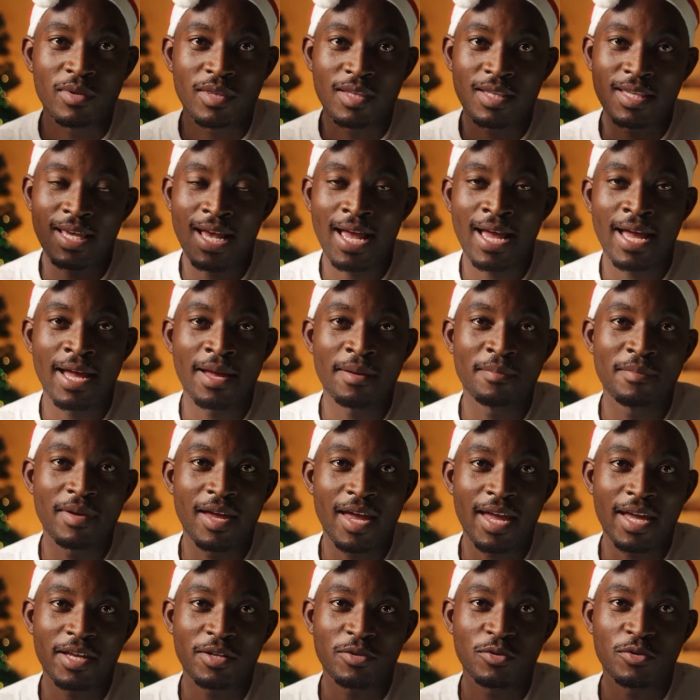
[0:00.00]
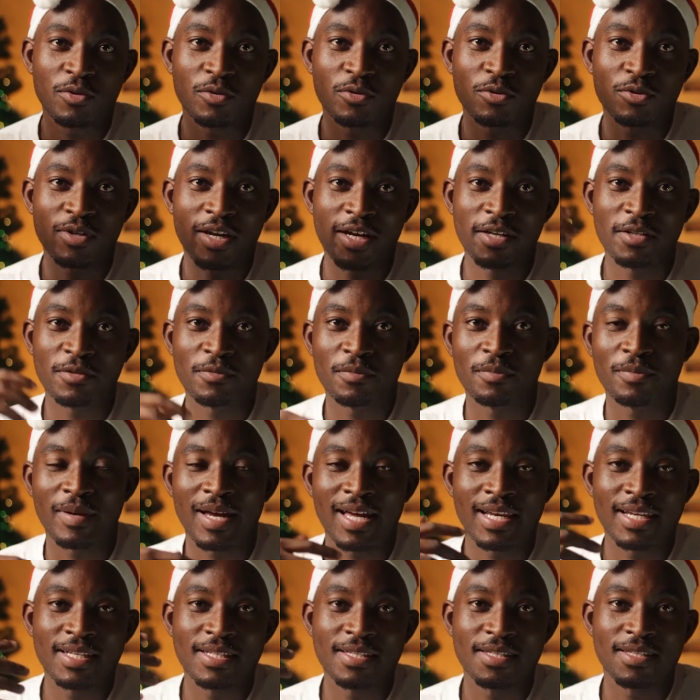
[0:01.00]
time and, you know, trying to
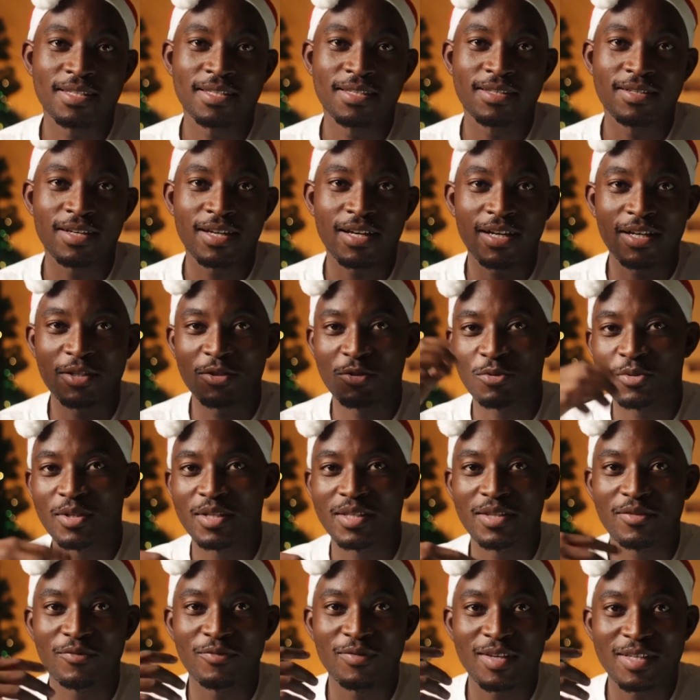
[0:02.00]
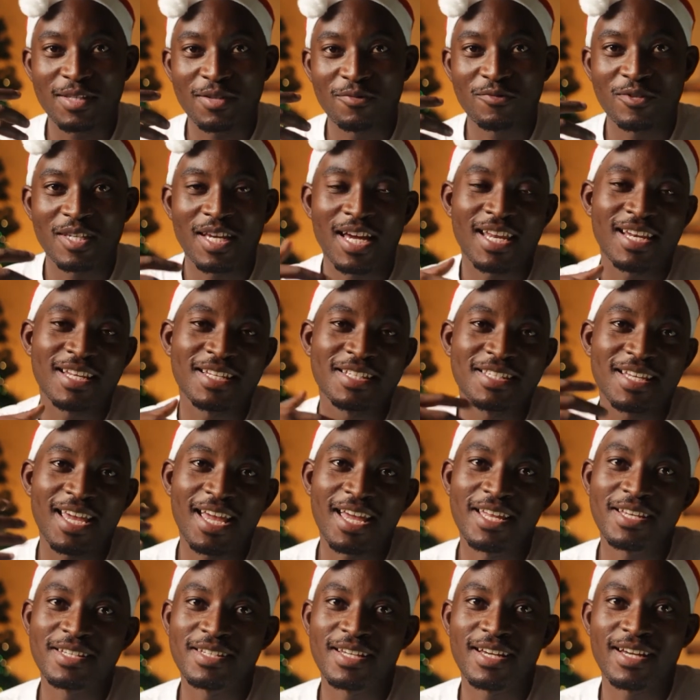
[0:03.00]
balance doing the Festive challenge
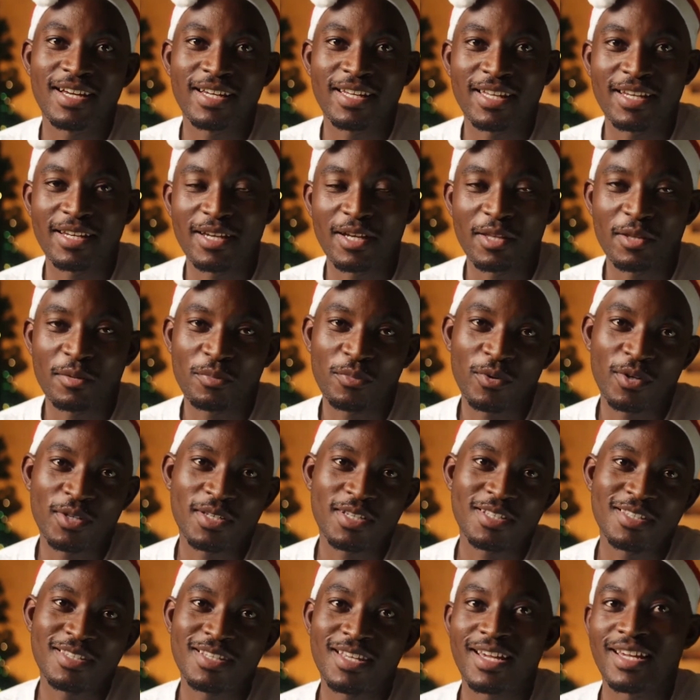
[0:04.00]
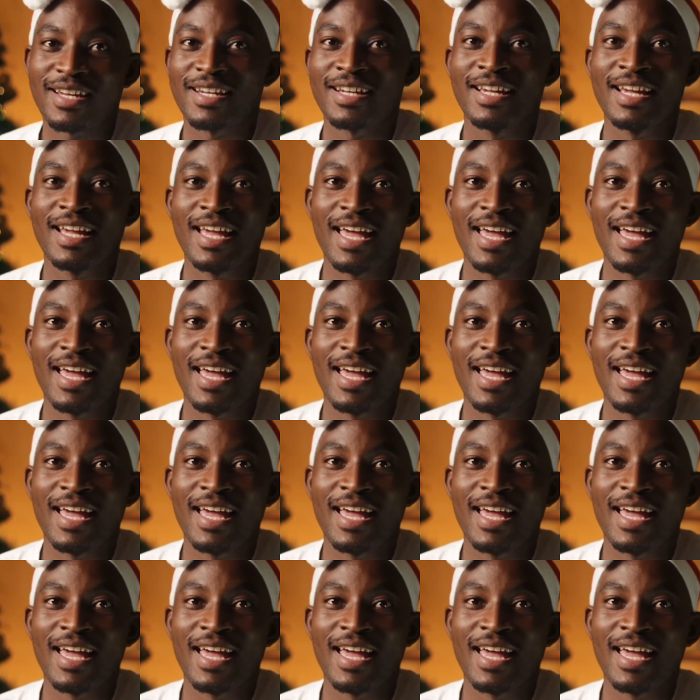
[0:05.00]
and getting other projects done.